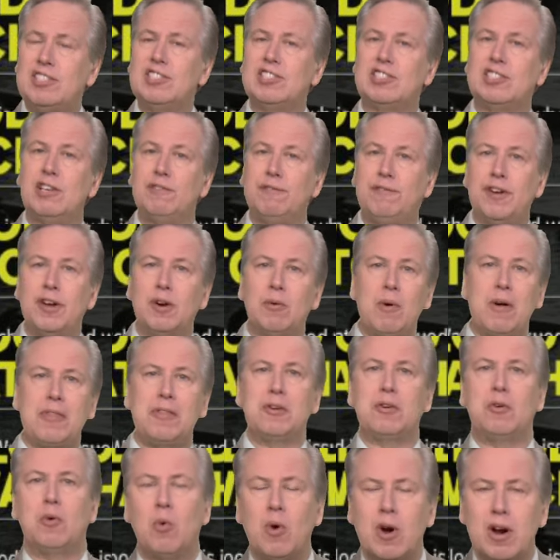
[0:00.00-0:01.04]
is Severe
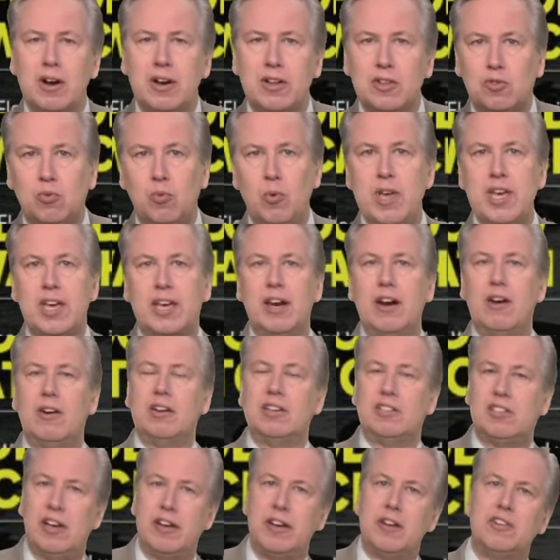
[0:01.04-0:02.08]
Weather Awareness Week, and our
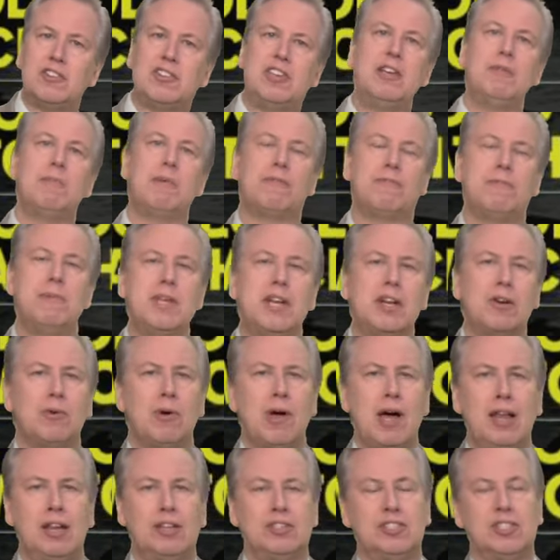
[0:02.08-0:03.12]
entire team of
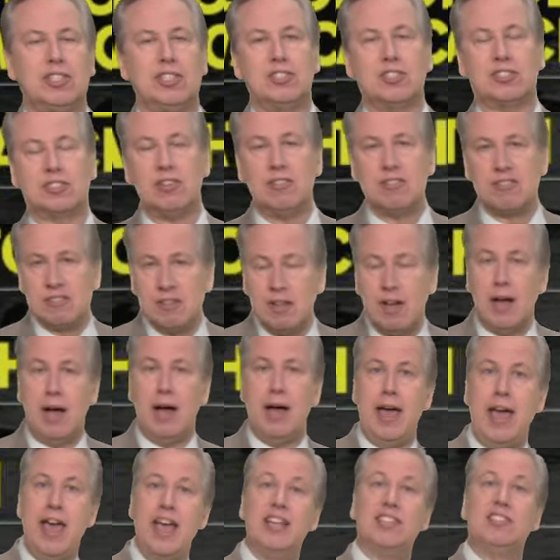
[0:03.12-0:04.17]
meteorologists
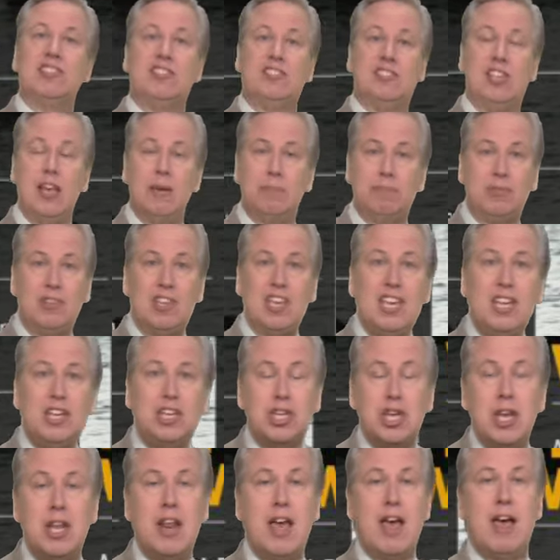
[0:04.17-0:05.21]
has tips
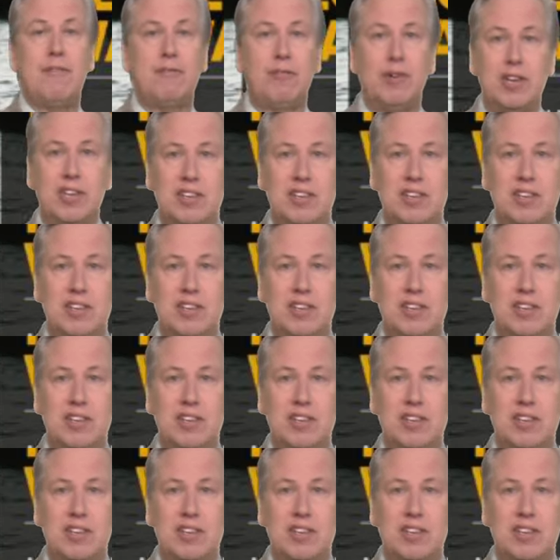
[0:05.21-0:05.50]
each and every